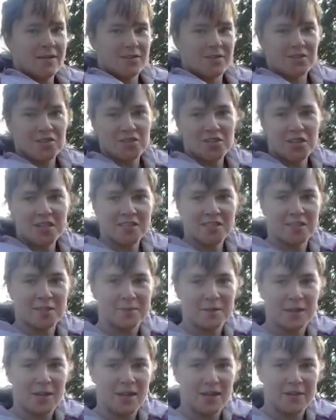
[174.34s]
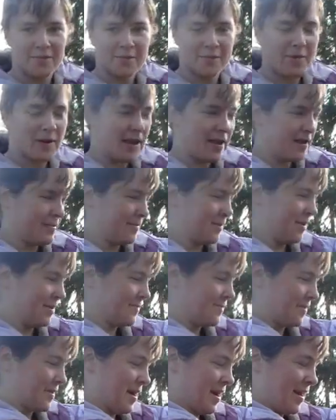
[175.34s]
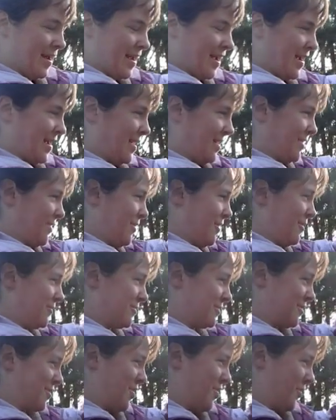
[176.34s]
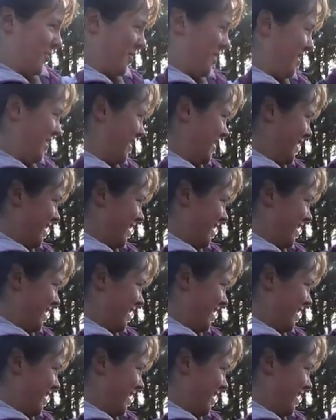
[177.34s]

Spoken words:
This chain's going to be kind of a pain, but I can't get it off, so